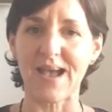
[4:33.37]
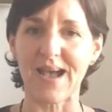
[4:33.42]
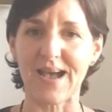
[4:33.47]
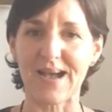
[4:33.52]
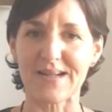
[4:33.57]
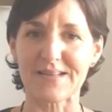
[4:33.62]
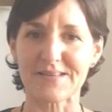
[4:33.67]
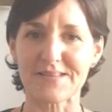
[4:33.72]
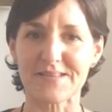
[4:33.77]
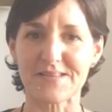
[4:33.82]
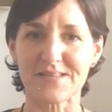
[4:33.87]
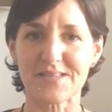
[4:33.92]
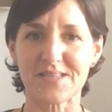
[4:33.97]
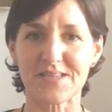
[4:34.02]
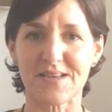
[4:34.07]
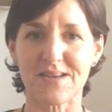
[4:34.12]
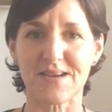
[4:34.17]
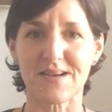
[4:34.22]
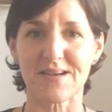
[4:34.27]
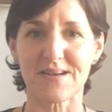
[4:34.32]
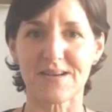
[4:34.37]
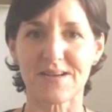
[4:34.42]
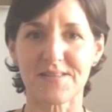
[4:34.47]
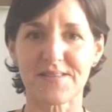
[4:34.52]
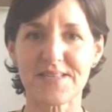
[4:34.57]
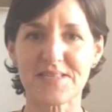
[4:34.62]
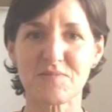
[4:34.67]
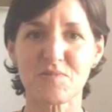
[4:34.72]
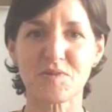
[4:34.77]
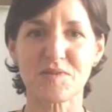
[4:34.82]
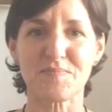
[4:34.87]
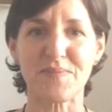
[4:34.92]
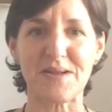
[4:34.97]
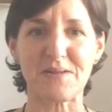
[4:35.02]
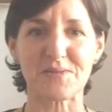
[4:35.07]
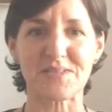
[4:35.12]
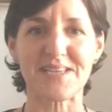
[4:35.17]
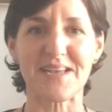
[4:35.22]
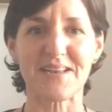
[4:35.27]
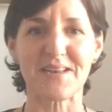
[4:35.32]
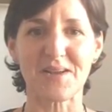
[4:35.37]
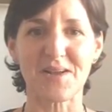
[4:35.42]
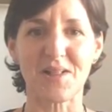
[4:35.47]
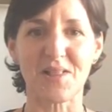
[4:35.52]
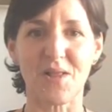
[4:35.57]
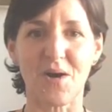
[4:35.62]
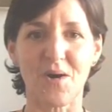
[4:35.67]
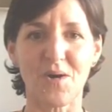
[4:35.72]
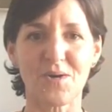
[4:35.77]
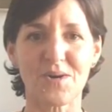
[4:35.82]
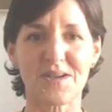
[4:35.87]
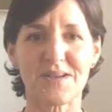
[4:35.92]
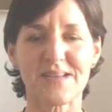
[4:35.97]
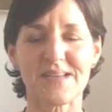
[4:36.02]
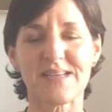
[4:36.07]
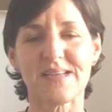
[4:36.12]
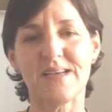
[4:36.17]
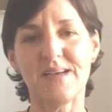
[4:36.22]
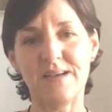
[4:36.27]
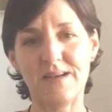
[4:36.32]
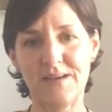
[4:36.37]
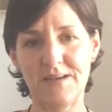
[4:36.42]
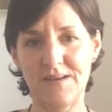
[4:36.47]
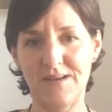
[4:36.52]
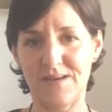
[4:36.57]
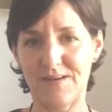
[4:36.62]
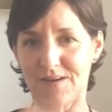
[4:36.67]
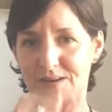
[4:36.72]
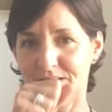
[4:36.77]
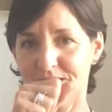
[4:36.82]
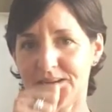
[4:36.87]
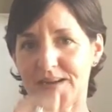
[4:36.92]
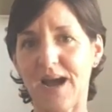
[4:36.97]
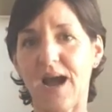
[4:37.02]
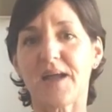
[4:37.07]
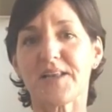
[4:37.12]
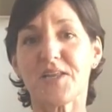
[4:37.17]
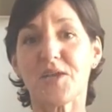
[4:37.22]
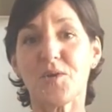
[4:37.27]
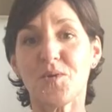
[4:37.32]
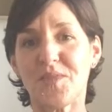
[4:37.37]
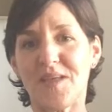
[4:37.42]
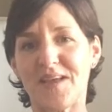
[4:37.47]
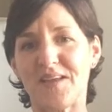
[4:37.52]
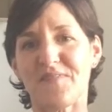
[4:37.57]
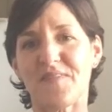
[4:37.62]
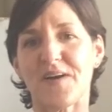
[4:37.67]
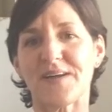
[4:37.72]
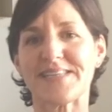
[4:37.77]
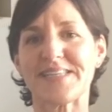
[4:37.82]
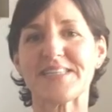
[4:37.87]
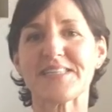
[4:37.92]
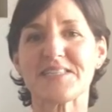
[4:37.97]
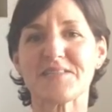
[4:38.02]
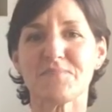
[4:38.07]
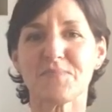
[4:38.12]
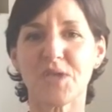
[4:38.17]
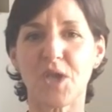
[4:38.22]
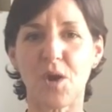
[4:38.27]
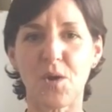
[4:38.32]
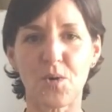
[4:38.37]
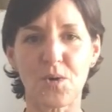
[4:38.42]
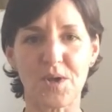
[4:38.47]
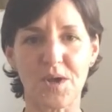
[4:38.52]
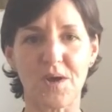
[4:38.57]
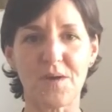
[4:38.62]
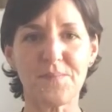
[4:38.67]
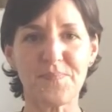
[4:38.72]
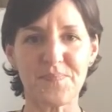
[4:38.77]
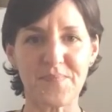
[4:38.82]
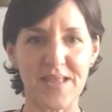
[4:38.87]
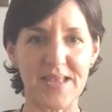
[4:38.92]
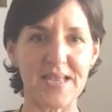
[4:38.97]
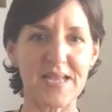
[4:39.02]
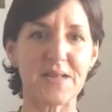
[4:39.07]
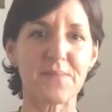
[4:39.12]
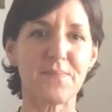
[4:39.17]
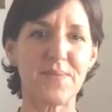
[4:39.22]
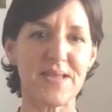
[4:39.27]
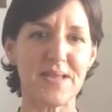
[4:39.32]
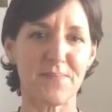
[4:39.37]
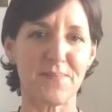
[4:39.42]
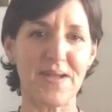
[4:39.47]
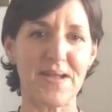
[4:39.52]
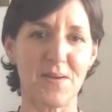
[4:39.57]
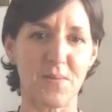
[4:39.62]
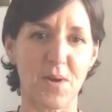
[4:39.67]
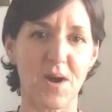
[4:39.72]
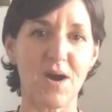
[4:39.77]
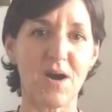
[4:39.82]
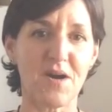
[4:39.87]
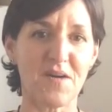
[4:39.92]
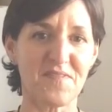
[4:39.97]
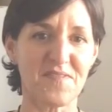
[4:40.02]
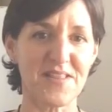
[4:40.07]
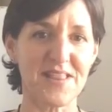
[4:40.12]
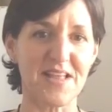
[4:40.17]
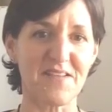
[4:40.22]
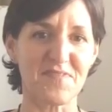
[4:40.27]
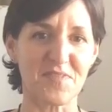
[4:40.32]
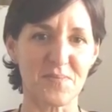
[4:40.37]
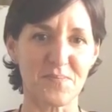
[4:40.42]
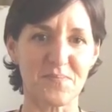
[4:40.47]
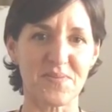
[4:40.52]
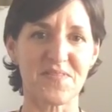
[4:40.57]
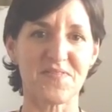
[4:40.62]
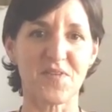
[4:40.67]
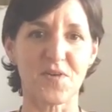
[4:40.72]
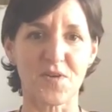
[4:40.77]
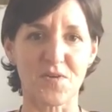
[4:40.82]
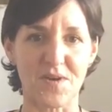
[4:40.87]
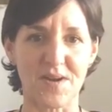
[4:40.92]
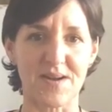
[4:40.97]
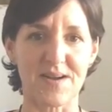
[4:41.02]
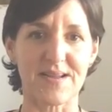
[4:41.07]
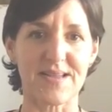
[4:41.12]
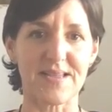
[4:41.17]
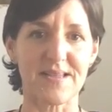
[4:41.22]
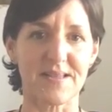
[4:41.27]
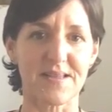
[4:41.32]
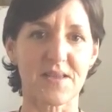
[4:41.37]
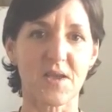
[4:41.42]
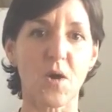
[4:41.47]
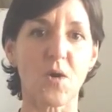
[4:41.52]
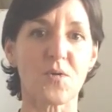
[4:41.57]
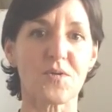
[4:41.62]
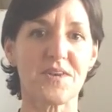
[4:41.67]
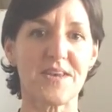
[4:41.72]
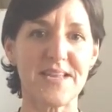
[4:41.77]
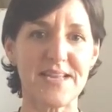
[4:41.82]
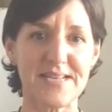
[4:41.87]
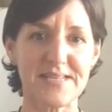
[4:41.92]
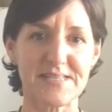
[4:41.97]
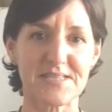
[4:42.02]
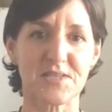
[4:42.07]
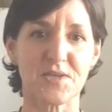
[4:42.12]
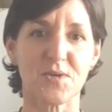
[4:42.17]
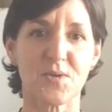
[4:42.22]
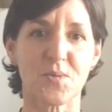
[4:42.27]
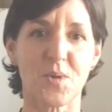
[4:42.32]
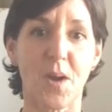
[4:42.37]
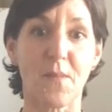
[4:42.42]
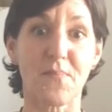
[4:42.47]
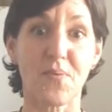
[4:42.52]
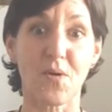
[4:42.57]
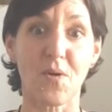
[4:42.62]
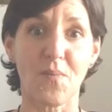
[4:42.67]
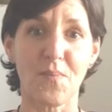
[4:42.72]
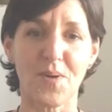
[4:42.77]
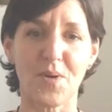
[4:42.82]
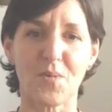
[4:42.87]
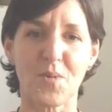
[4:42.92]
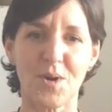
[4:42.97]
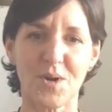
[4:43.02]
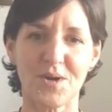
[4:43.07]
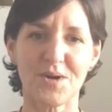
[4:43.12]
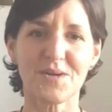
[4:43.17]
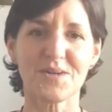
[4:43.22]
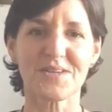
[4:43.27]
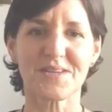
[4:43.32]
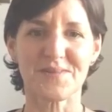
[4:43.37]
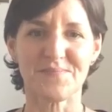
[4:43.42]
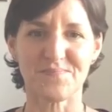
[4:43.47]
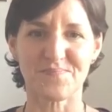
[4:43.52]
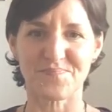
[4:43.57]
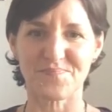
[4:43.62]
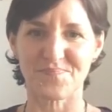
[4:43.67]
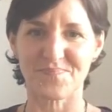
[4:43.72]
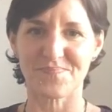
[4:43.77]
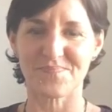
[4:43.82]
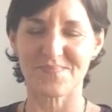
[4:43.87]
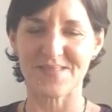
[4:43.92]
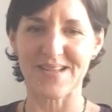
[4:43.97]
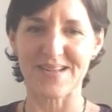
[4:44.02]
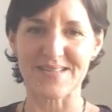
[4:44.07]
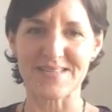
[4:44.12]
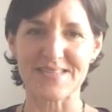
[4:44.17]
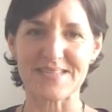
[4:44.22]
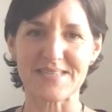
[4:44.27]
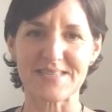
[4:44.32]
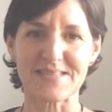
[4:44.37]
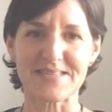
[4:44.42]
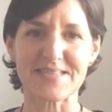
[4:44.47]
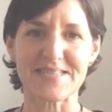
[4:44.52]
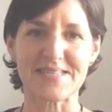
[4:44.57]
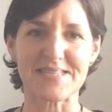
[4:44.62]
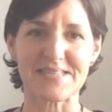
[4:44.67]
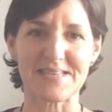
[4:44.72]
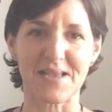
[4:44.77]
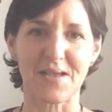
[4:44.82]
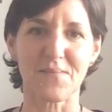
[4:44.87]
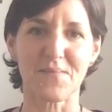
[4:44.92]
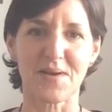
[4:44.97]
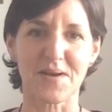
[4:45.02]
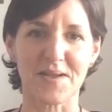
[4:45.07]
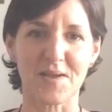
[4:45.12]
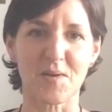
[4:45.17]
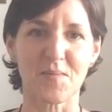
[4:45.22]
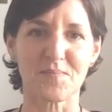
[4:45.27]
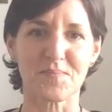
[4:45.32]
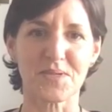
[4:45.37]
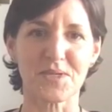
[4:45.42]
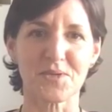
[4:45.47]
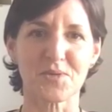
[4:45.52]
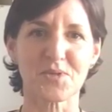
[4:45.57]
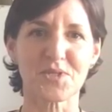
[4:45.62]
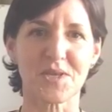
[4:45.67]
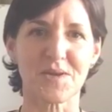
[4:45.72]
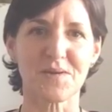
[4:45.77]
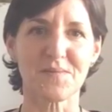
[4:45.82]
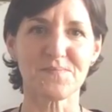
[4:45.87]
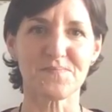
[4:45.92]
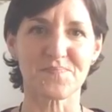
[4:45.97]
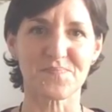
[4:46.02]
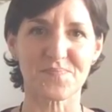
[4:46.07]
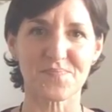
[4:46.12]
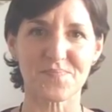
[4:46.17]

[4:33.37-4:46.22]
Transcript: and this was about 10 o'clock. I knew that if I did some yoga, it'd be about 11:30 before I got near to proper work, as in sitting at my computer.